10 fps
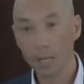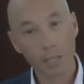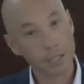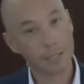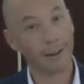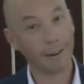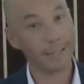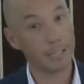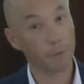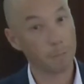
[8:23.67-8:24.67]
Slightly
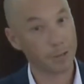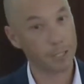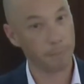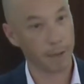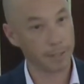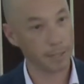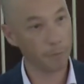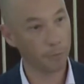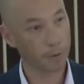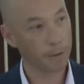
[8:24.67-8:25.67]
different
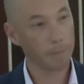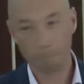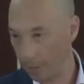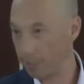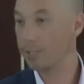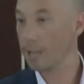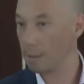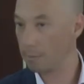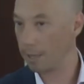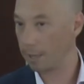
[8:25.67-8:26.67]
perspective, but the
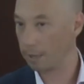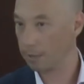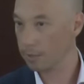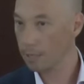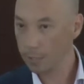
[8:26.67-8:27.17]
same kings.